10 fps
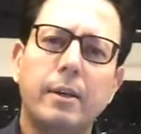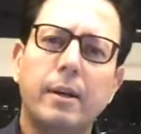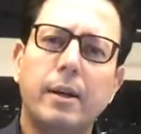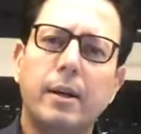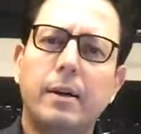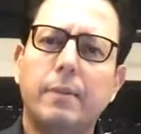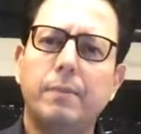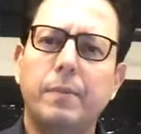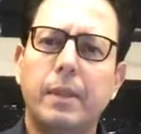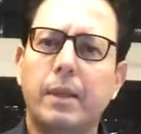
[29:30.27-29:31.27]
uh,
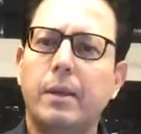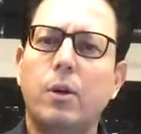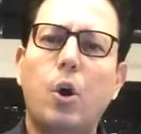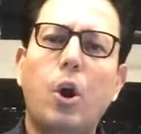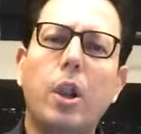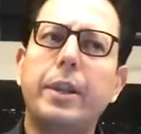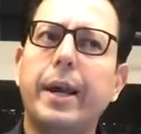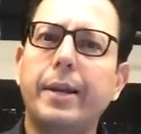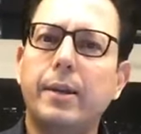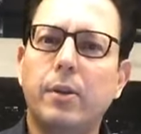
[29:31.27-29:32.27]
all
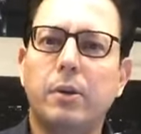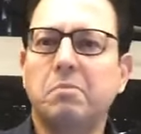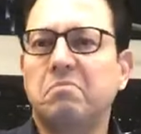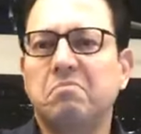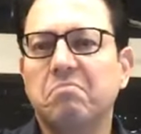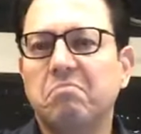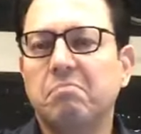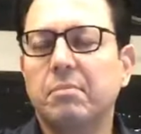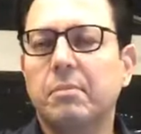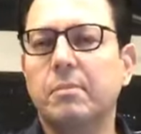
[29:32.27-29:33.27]
night long.
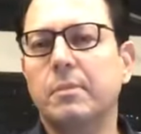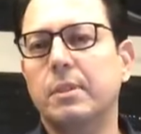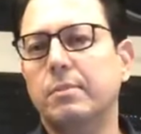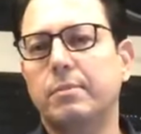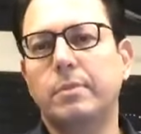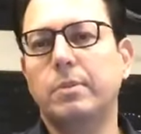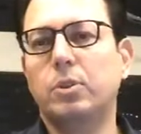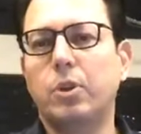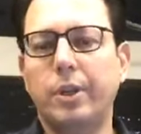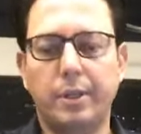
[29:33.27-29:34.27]

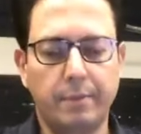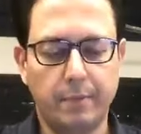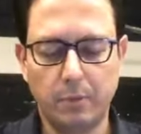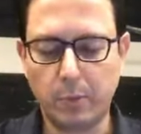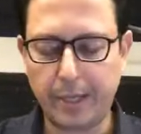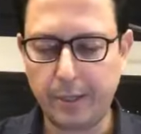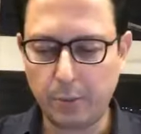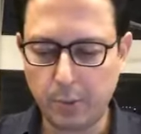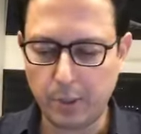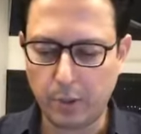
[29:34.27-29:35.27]
Sorry, why did you
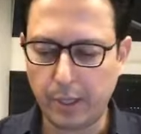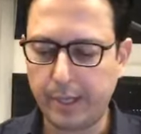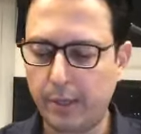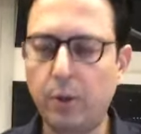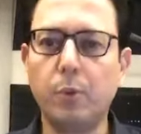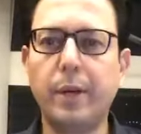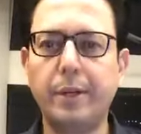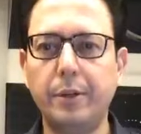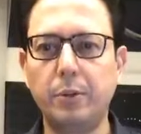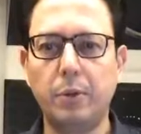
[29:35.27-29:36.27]
work all night long? Why
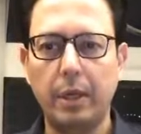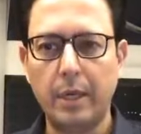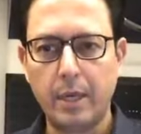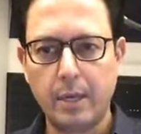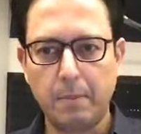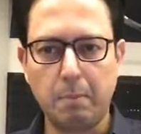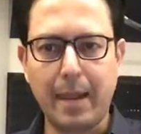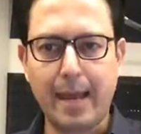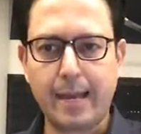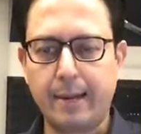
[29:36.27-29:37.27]
didn't you
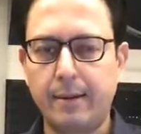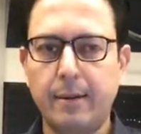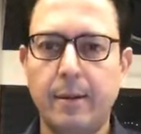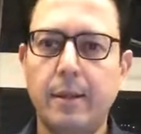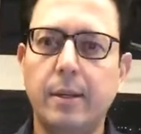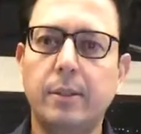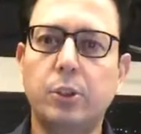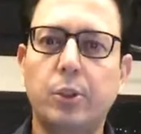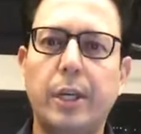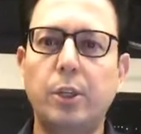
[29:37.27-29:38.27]
plan
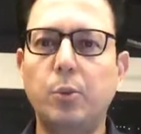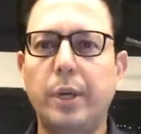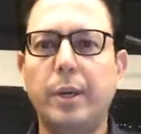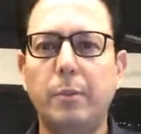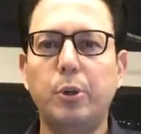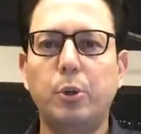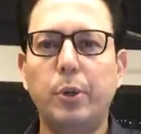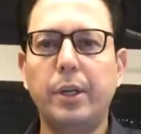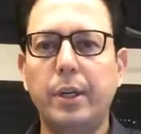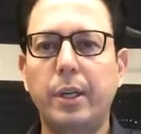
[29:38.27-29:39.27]
so that you were able to do
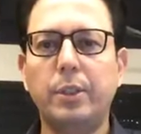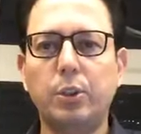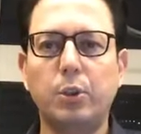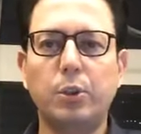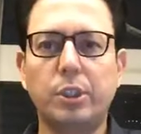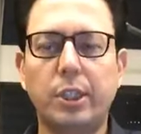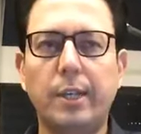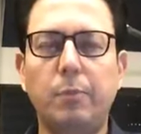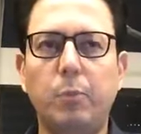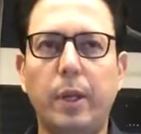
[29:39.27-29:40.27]
it earlier so you could
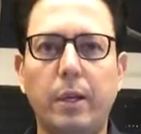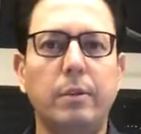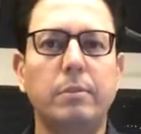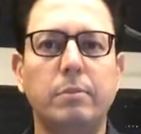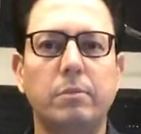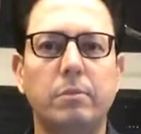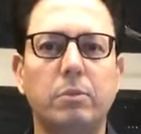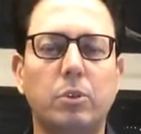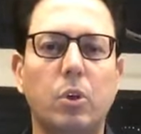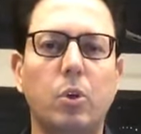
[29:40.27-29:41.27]
sleep well?
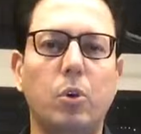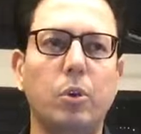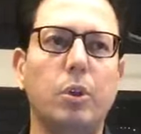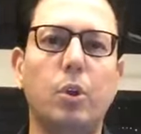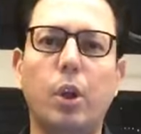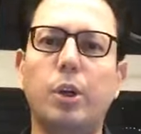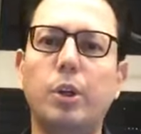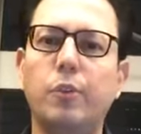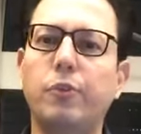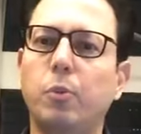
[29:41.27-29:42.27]
So the quality
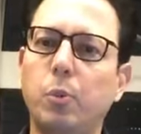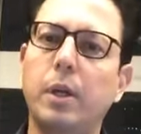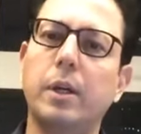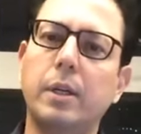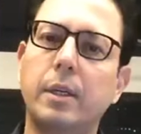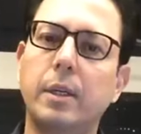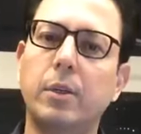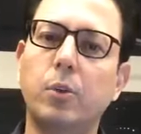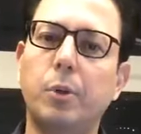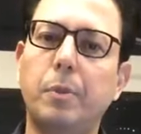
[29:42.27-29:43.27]
of your work
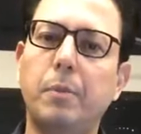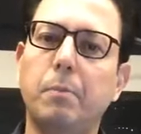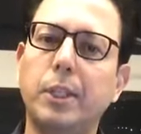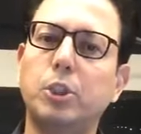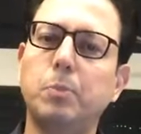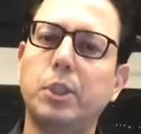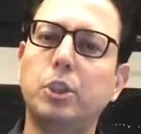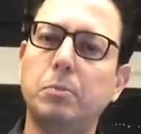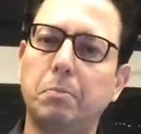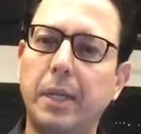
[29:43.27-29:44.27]
could be much, much
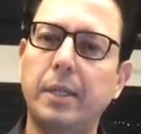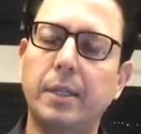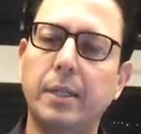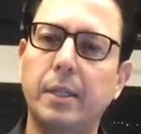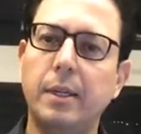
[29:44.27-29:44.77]
better